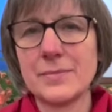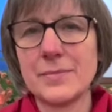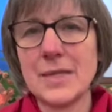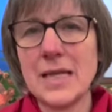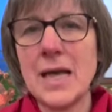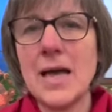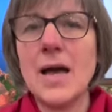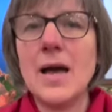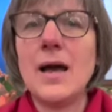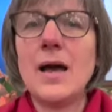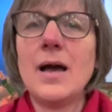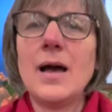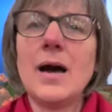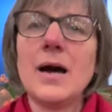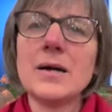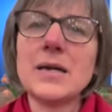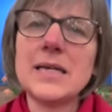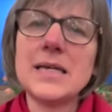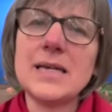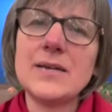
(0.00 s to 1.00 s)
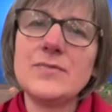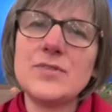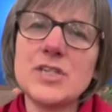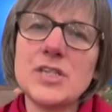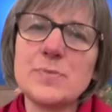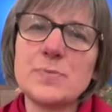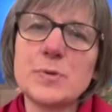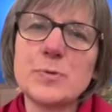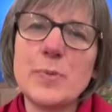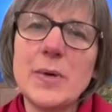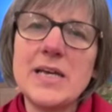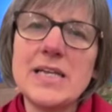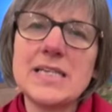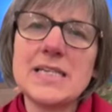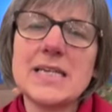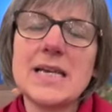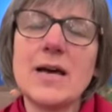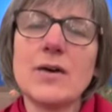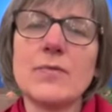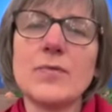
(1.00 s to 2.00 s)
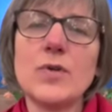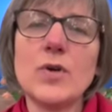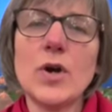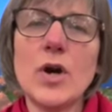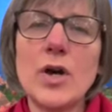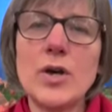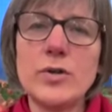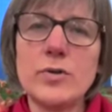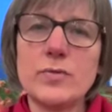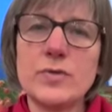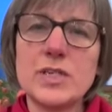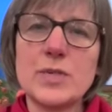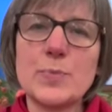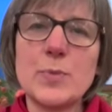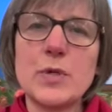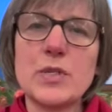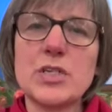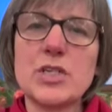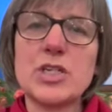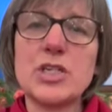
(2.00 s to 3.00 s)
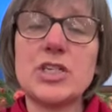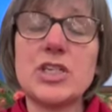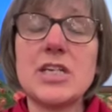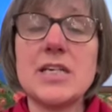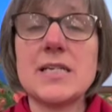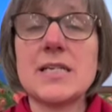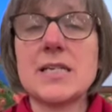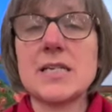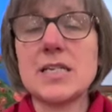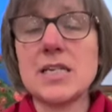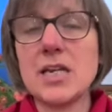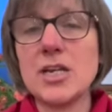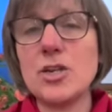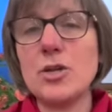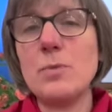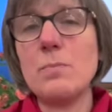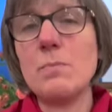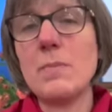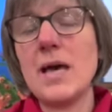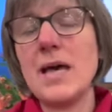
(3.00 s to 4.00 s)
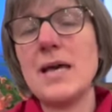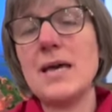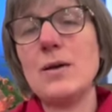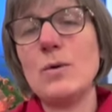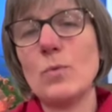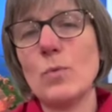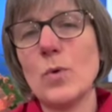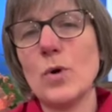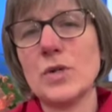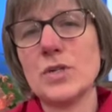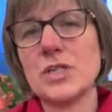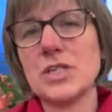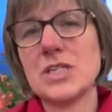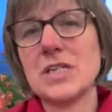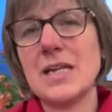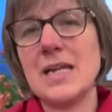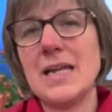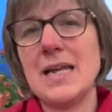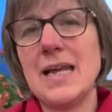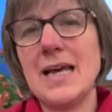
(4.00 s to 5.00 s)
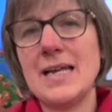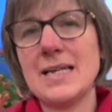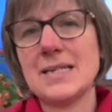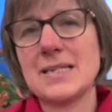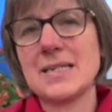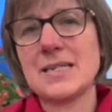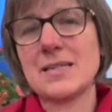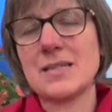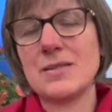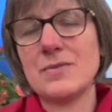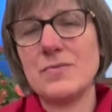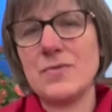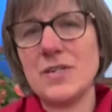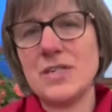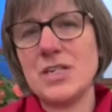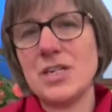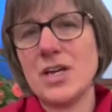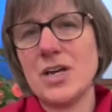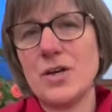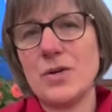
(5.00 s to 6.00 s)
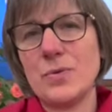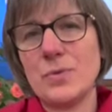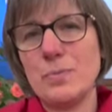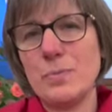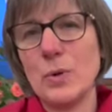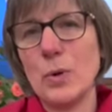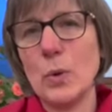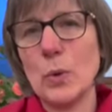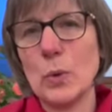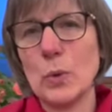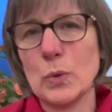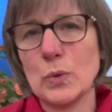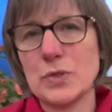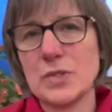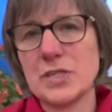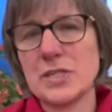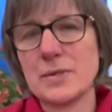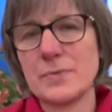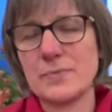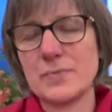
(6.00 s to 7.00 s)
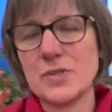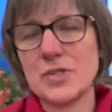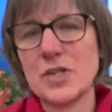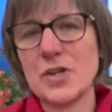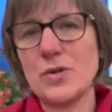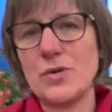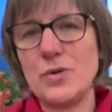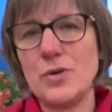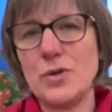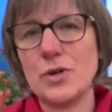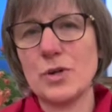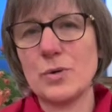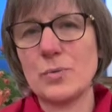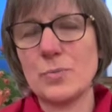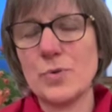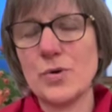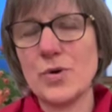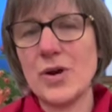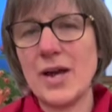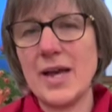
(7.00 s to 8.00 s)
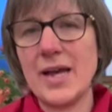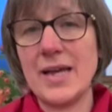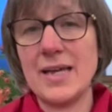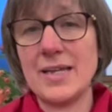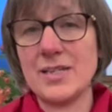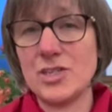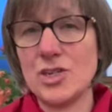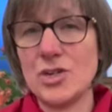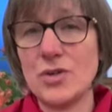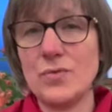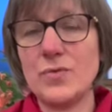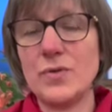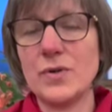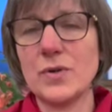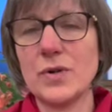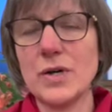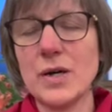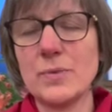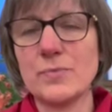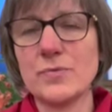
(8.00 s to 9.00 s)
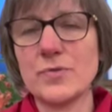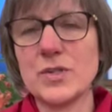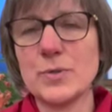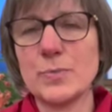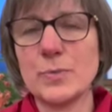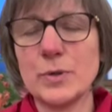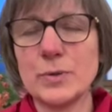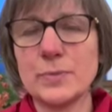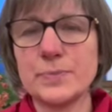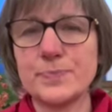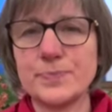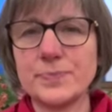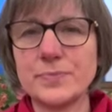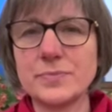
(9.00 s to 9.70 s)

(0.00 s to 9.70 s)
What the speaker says: I'm going to give you some space now for your own response to Jesus, and you may want to let the video pause so you can pray as you feel comfortable.